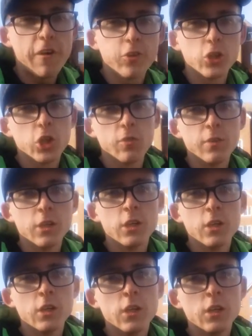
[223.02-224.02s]
Faversham
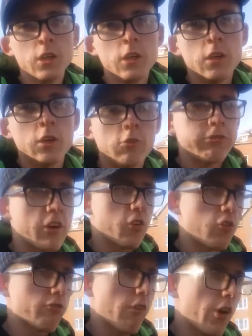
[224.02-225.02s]

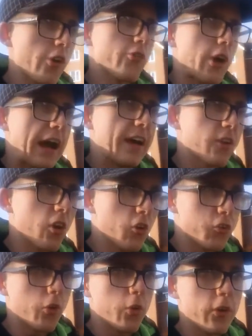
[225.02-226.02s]
Crescent Road, and
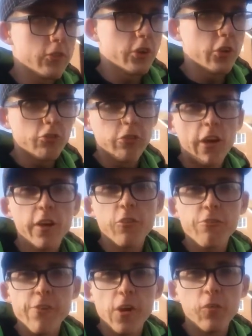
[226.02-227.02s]
also I'm going to try
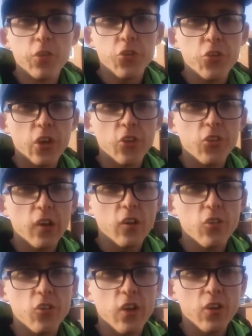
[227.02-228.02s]
and film the
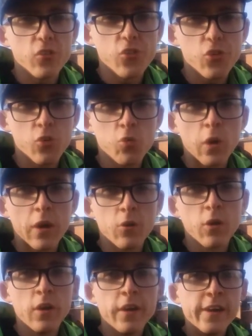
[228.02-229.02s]
666 as
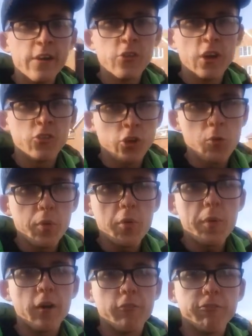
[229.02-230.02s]
well. It's going to be
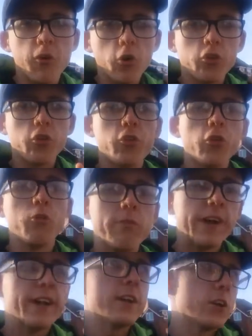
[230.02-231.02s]
about 42
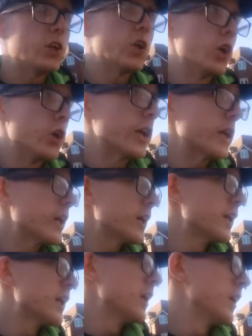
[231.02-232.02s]
minute journey,
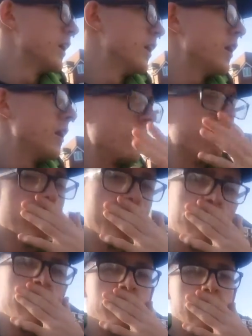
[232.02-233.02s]

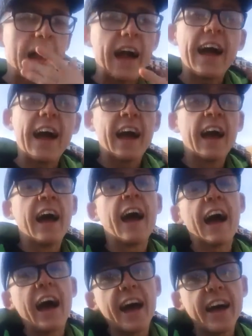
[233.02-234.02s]

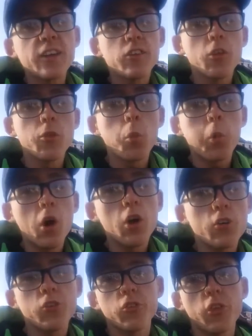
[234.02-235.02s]
and the
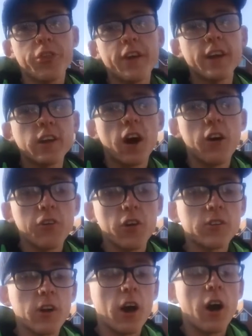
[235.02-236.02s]
worst thing, I've
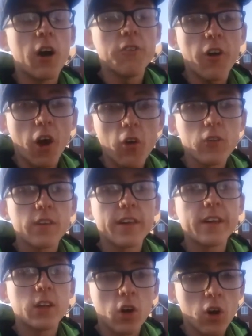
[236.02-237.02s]

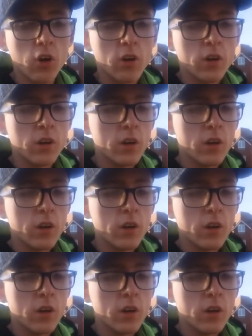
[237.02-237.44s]
only got